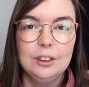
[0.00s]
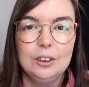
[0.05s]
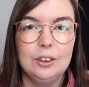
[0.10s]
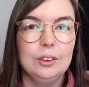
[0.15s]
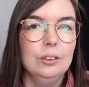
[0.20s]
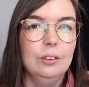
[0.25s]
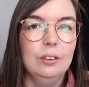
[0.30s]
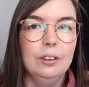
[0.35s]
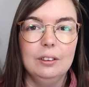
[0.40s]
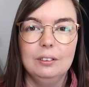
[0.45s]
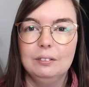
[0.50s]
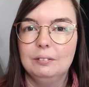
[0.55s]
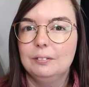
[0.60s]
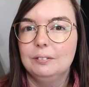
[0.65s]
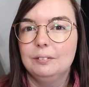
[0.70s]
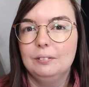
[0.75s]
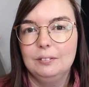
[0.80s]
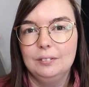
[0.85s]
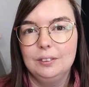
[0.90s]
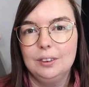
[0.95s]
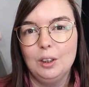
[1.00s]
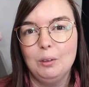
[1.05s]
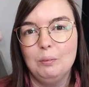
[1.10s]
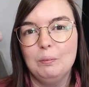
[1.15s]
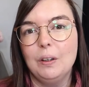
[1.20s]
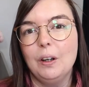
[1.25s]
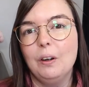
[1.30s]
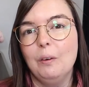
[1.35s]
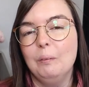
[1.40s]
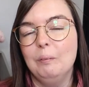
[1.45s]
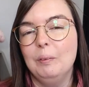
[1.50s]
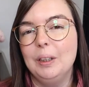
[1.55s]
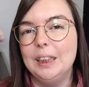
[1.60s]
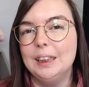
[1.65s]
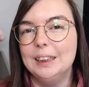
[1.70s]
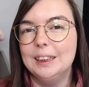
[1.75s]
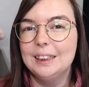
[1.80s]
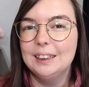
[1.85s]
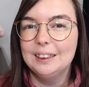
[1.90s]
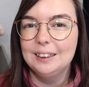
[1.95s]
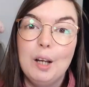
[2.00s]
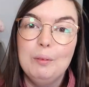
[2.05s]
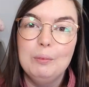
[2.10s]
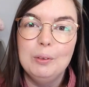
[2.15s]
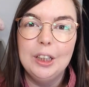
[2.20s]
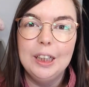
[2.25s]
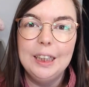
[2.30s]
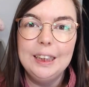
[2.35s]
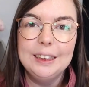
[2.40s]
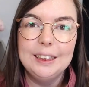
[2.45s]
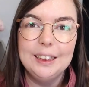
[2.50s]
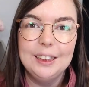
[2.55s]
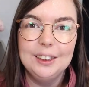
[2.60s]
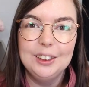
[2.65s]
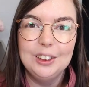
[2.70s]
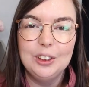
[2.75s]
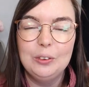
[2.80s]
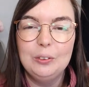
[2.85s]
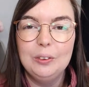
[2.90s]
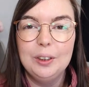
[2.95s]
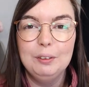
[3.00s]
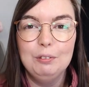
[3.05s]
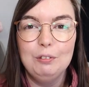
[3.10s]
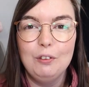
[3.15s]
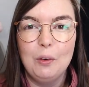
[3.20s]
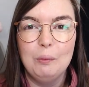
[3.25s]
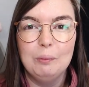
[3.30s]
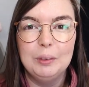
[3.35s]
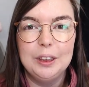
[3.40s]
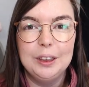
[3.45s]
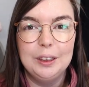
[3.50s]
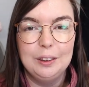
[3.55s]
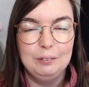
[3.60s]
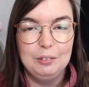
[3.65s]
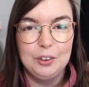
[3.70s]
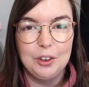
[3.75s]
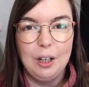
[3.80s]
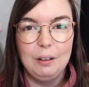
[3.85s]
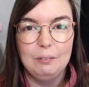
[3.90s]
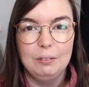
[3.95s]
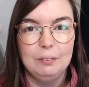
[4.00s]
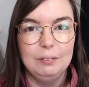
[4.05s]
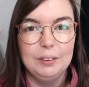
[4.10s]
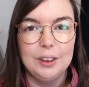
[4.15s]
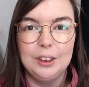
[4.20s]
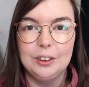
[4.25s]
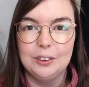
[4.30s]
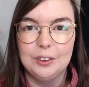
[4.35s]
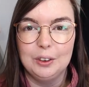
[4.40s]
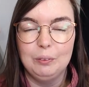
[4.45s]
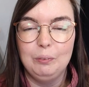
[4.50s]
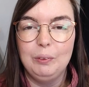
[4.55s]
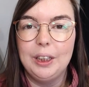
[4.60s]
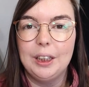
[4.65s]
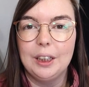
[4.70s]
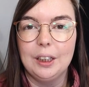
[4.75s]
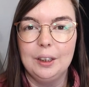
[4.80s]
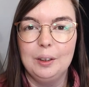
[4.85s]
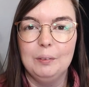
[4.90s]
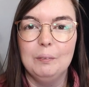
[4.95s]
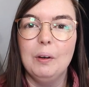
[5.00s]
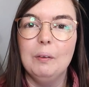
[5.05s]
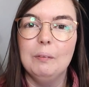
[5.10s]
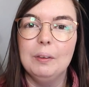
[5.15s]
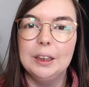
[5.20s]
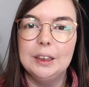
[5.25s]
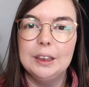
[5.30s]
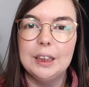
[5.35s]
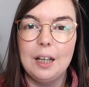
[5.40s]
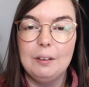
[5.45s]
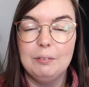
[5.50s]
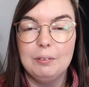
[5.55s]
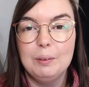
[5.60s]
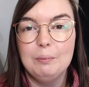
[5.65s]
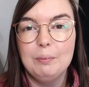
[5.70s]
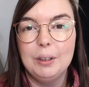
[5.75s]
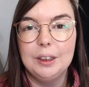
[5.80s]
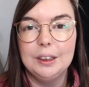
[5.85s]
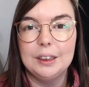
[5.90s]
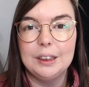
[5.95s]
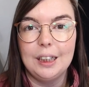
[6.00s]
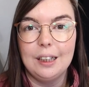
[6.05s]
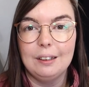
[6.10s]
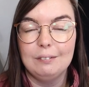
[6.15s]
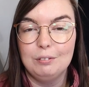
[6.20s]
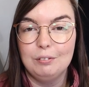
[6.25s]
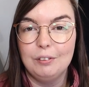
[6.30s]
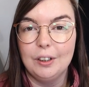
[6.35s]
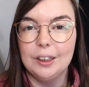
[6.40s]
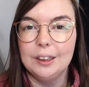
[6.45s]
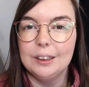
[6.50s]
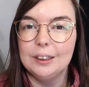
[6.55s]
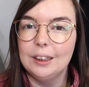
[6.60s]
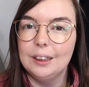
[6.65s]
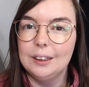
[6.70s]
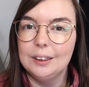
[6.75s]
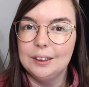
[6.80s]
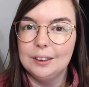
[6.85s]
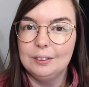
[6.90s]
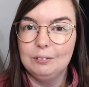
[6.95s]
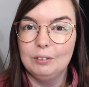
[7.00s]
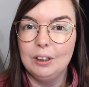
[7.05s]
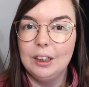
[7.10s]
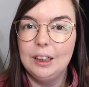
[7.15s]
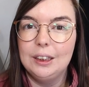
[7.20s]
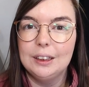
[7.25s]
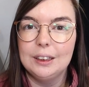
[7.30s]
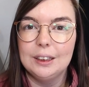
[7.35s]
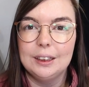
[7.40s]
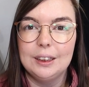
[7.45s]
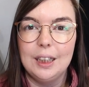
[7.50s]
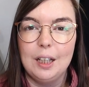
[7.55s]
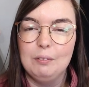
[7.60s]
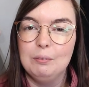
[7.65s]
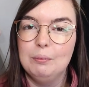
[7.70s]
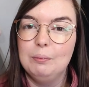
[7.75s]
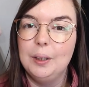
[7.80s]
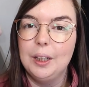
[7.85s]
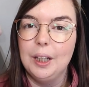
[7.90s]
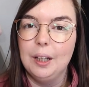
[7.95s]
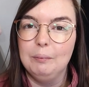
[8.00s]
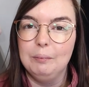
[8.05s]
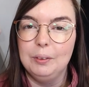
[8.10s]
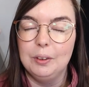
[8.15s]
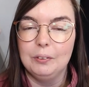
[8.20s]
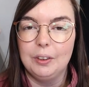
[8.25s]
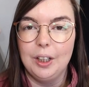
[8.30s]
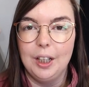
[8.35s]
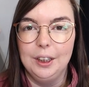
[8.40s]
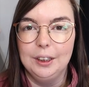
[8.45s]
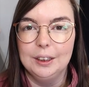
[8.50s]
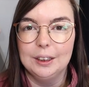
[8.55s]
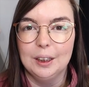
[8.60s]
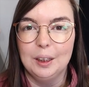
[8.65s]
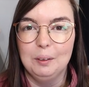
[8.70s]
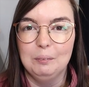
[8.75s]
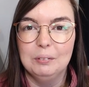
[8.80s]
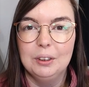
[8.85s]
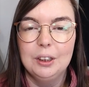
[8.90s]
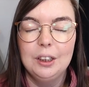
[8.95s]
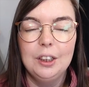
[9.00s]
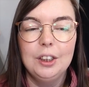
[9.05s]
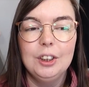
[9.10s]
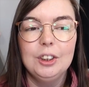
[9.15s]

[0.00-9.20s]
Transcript: So down below please. I'm releasing two informative travel videos a week at the moment, every Monday and Fridays, released at 7pm UK time.